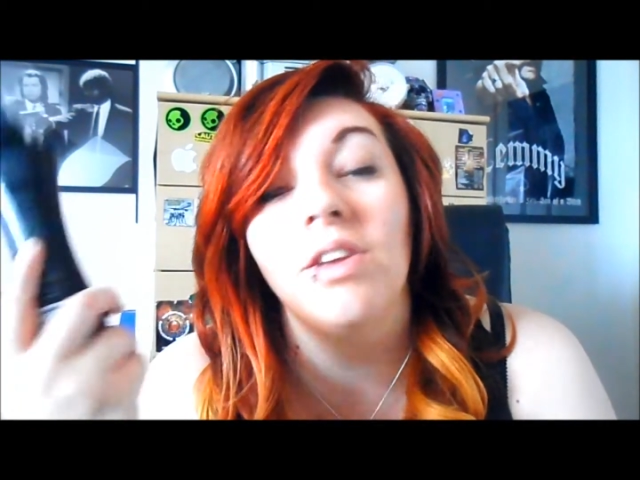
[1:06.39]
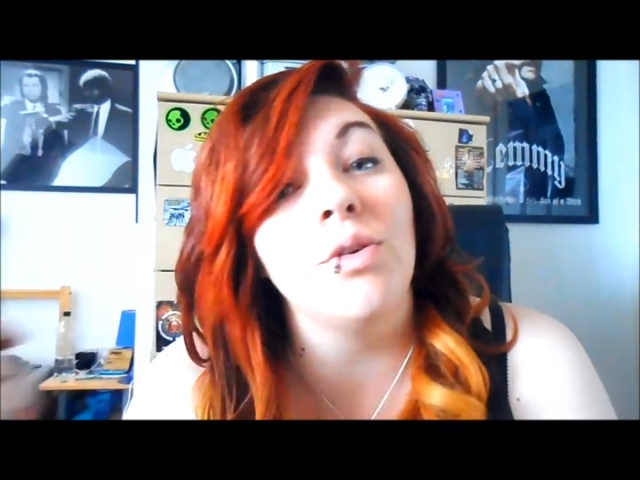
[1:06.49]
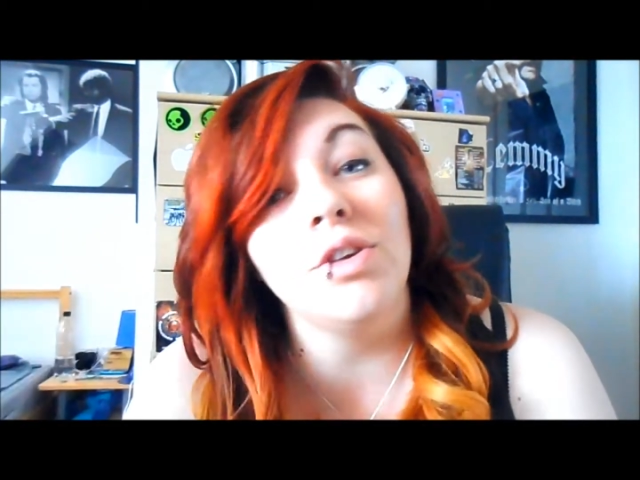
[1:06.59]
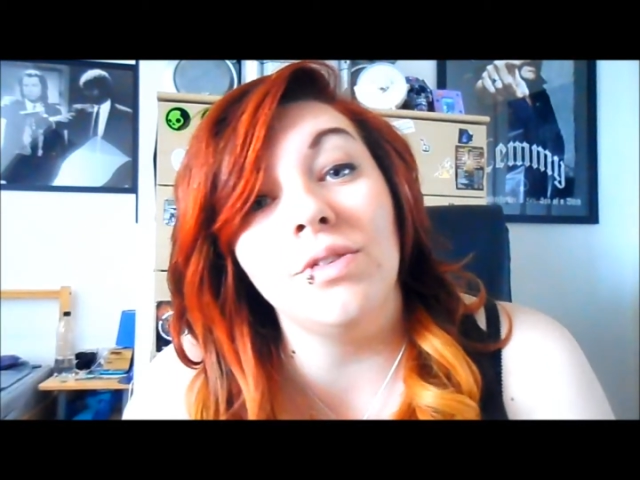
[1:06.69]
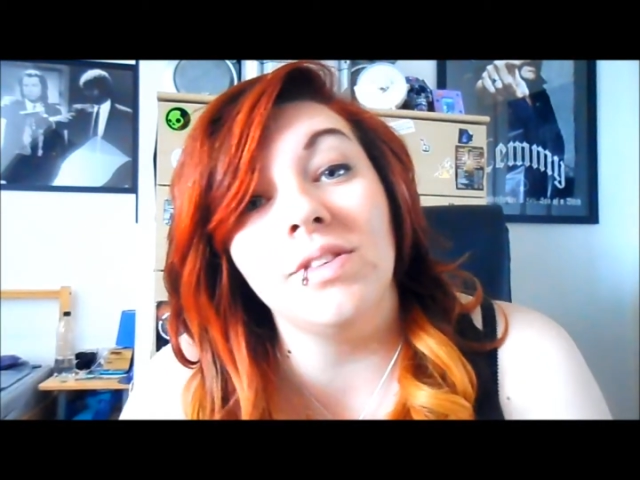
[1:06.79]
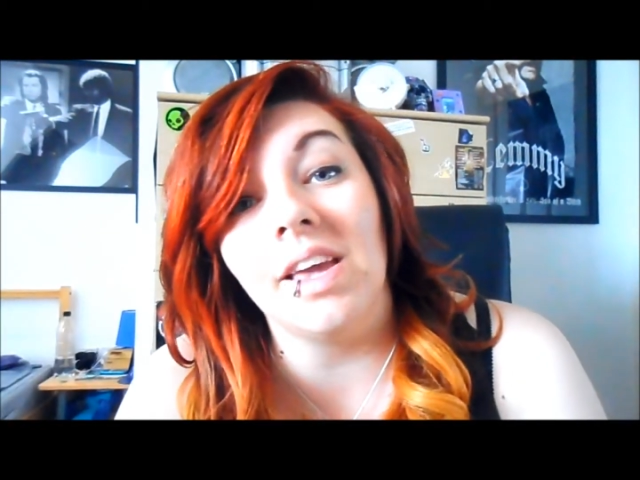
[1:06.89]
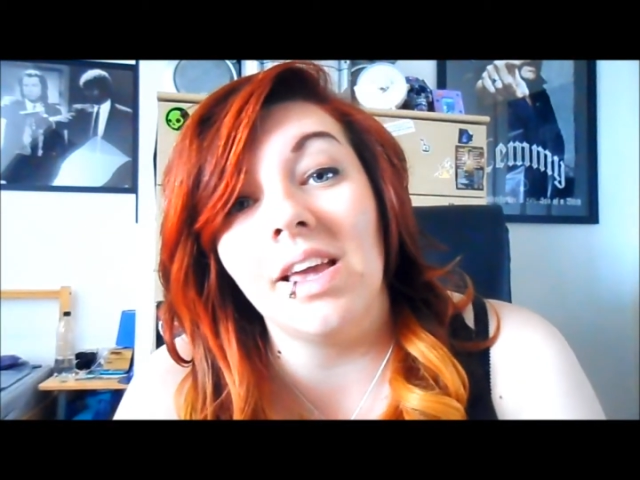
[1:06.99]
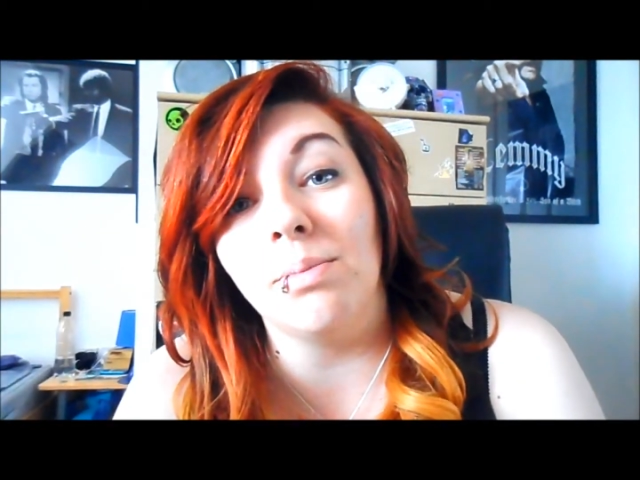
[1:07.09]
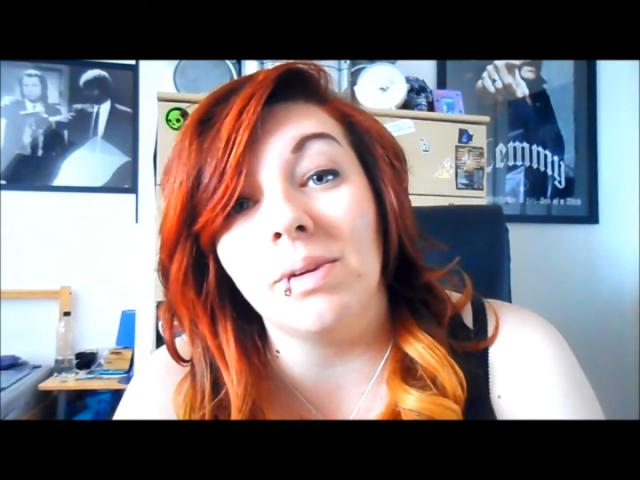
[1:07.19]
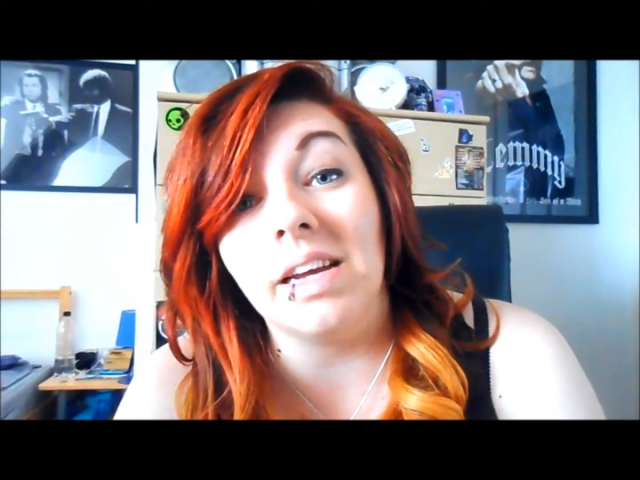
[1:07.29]
and not using a
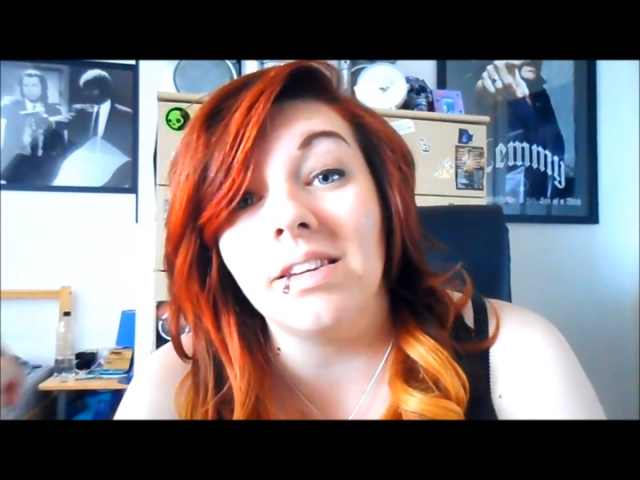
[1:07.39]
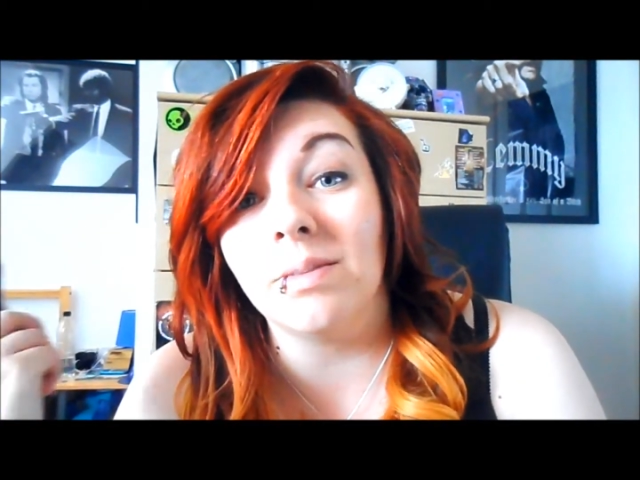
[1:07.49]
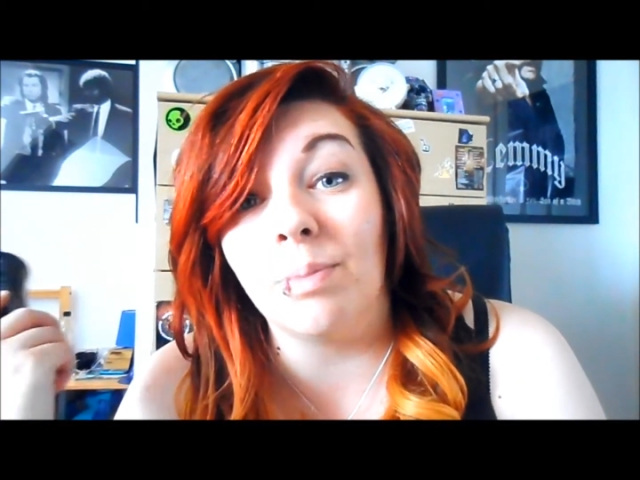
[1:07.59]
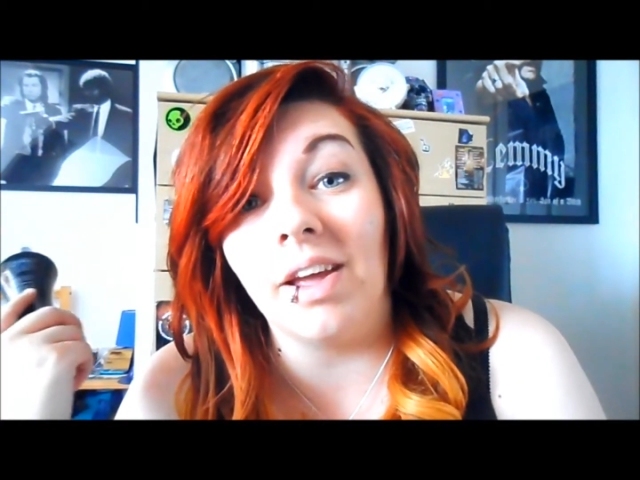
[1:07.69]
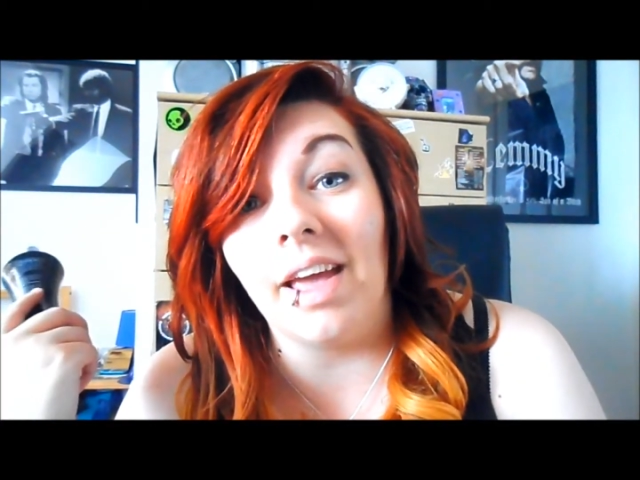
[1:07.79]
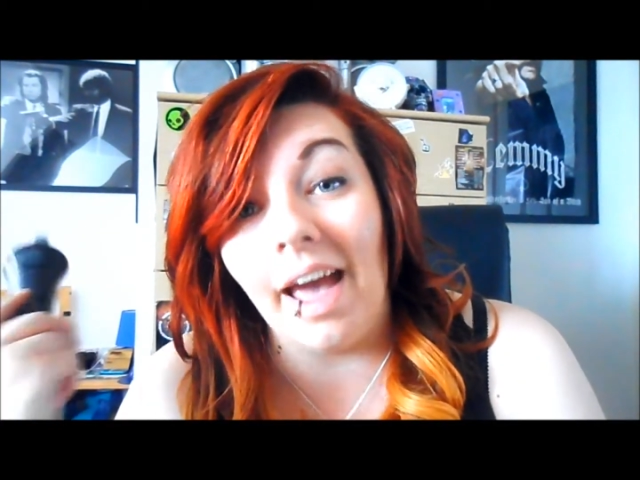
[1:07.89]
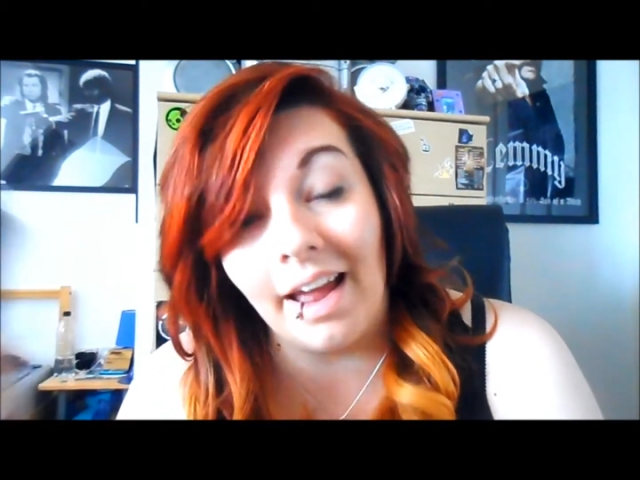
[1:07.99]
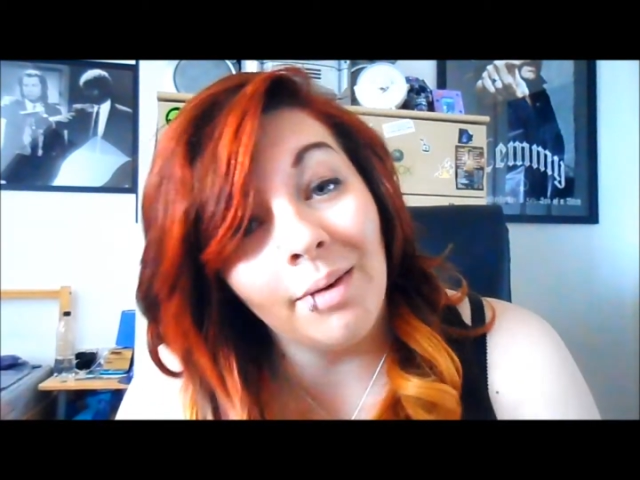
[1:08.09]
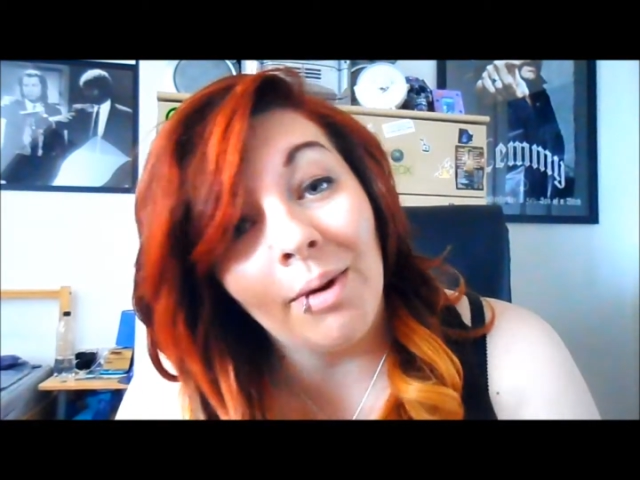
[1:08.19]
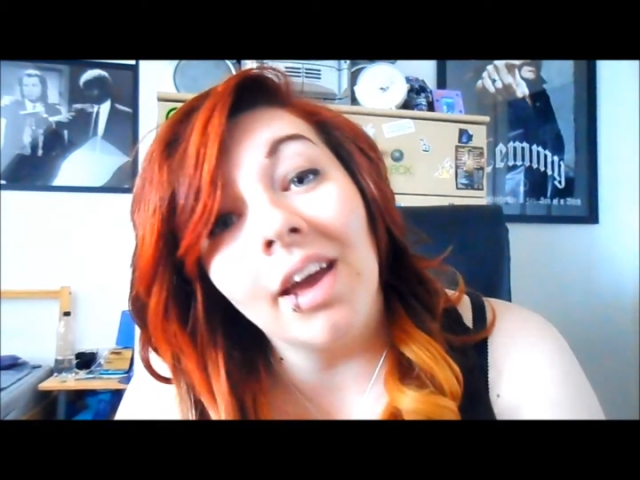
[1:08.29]
heat protector spray
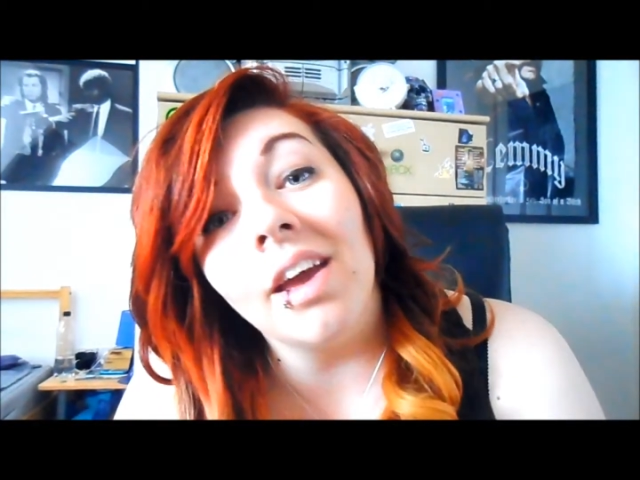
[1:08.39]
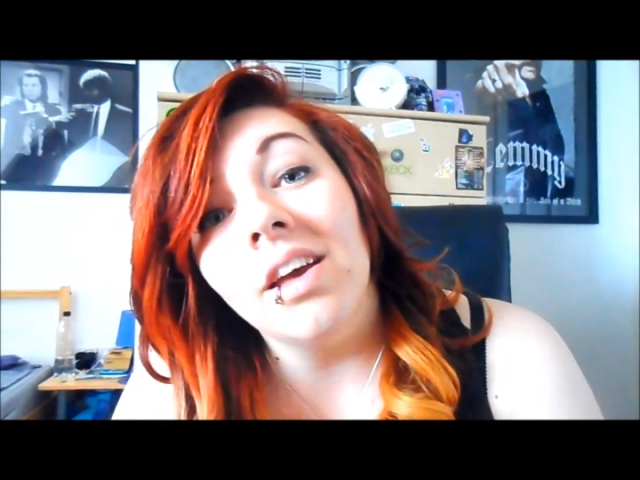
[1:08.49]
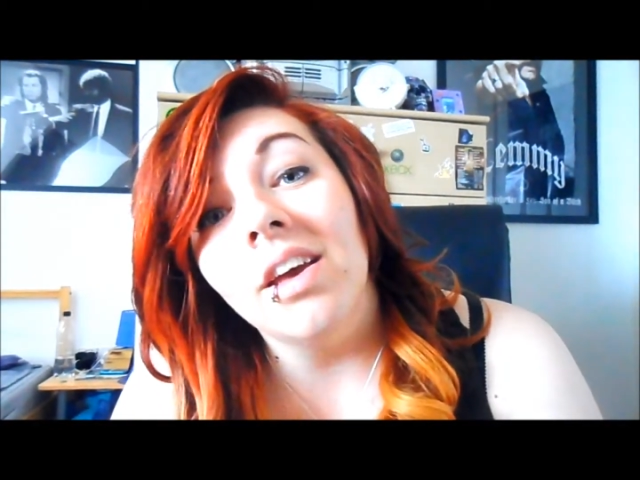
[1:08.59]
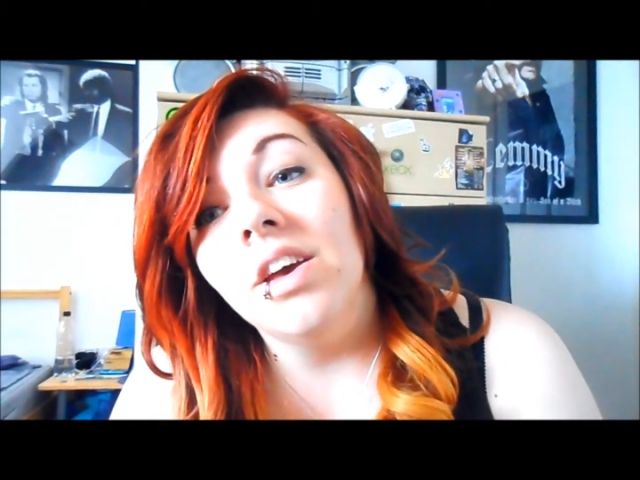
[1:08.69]
anyway.